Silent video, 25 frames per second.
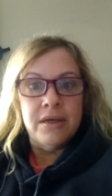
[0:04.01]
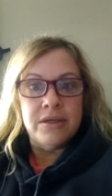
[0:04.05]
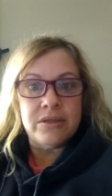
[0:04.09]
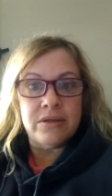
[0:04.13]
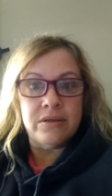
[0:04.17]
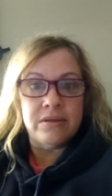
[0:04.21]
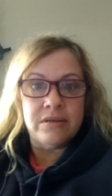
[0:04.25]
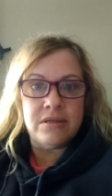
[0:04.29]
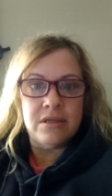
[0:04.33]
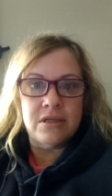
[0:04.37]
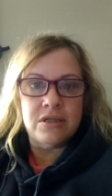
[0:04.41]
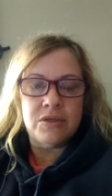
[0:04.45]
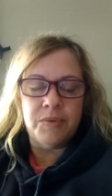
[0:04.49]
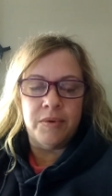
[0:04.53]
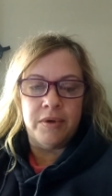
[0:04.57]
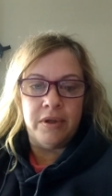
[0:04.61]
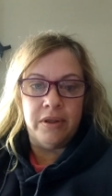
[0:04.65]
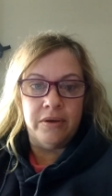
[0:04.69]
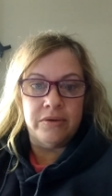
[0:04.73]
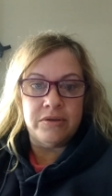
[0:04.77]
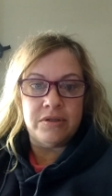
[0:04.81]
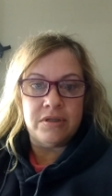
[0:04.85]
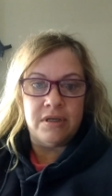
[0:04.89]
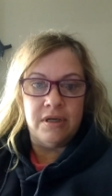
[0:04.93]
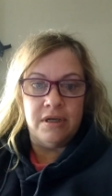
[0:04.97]
So this is one
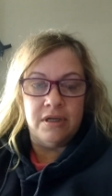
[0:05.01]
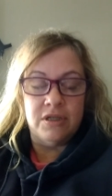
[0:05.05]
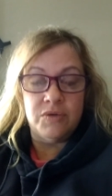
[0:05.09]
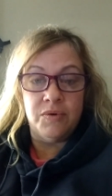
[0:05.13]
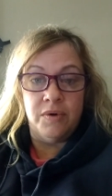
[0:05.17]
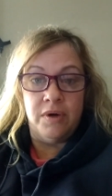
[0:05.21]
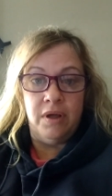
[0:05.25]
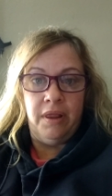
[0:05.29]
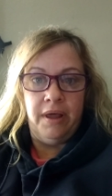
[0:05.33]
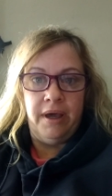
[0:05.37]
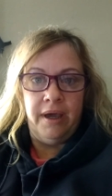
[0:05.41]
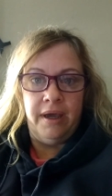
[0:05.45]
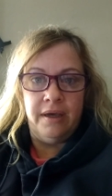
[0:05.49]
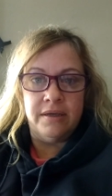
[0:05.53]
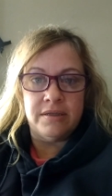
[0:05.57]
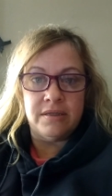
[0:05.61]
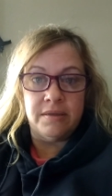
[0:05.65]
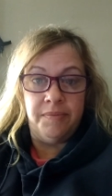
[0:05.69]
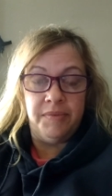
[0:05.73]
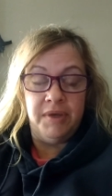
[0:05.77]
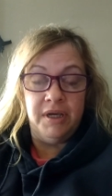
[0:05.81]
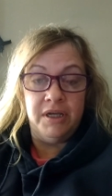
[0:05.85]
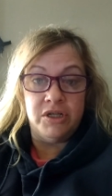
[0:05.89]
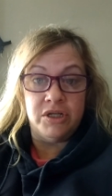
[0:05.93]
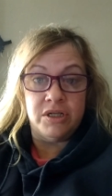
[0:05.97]
of those things where like
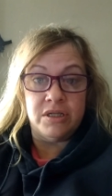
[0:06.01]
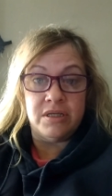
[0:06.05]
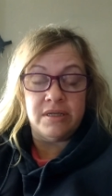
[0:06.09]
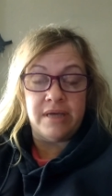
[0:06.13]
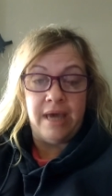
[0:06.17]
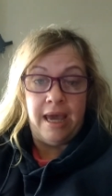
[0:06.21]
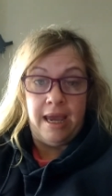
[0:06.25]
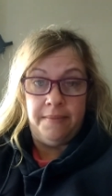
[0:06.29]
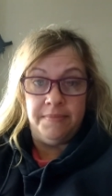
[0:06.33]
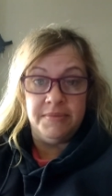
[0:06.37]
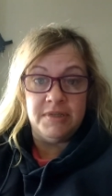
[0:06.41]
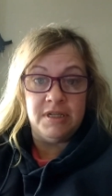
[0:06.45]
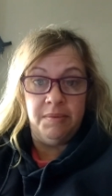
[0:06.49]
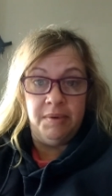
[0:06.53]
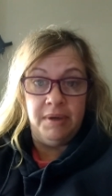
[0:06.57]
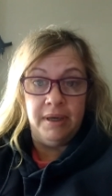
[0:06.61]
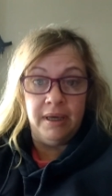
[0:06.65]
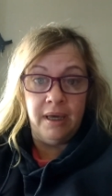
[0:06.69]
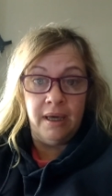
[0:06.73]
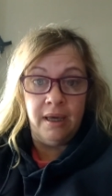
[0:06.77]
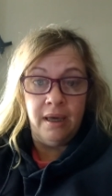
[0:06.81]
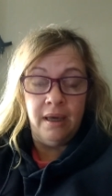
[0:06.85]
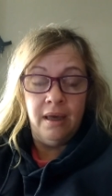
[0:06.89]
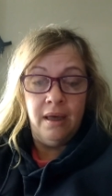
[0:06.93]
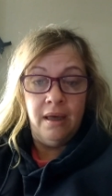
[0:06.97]
something just came to
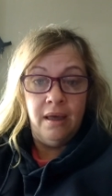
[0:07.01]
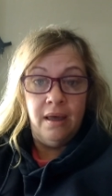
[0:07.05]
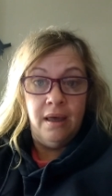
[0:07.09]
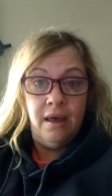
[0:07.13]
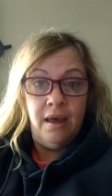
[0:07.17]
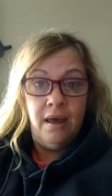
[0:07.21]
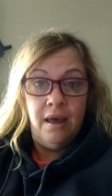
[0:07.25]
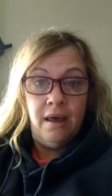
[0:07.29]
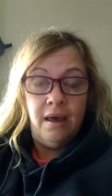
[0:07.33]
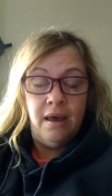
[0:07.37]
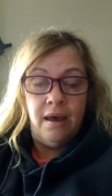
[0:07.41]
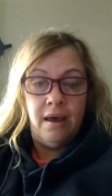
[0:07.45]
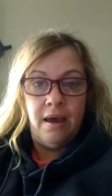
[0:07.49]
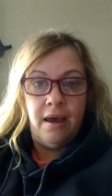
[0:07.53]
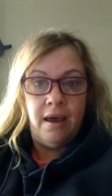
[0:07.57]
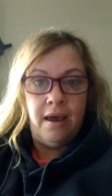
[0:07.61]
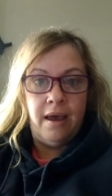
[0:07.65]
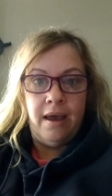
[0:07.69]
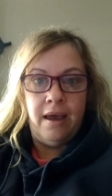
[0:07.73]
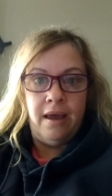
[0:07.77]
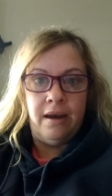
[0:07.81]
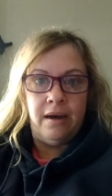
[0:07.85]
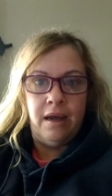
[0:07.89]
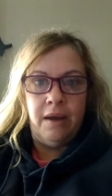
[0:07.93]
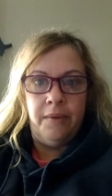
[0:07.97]
me
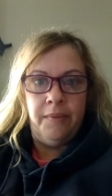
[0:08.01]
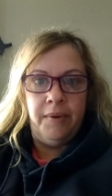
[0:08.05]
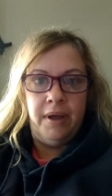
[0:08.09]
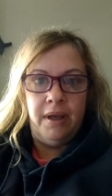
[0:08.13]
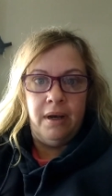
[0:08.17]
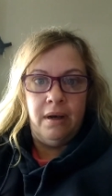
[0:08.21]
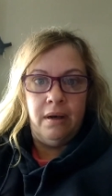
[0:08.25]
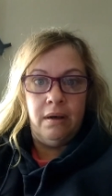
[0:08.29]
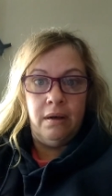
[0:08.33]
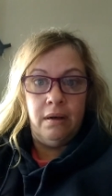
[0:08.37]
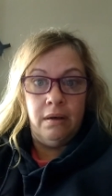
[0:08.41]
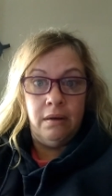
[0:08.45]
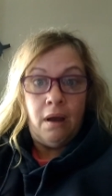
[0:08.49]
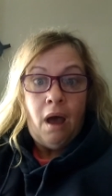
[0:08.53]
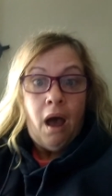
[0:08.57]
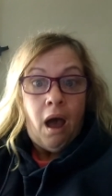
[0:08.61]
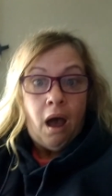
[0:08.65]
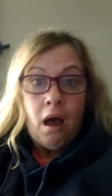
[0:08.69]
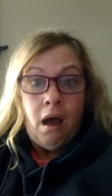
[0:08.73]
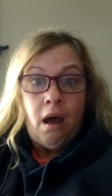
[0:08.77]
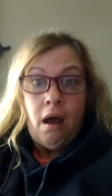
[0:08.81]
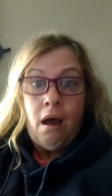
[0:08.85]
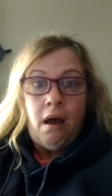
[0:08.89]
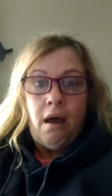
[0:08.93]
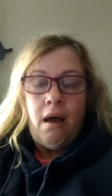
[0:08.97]
and I went
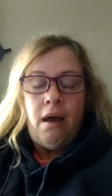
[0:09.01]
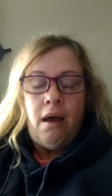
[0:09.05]
ah!